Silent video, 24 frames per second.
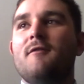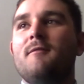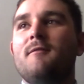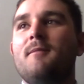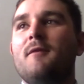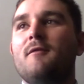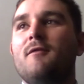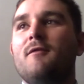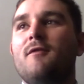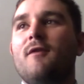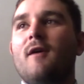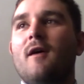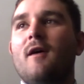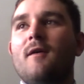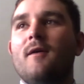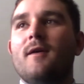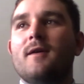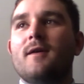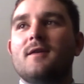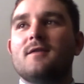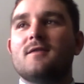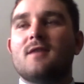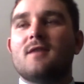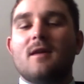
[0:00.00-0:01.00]
been following
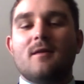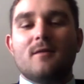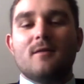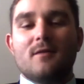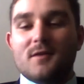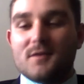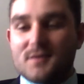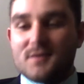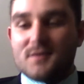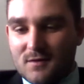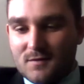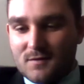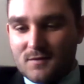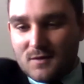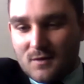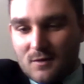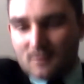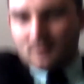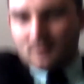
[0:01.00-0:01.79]
his game close enough. So,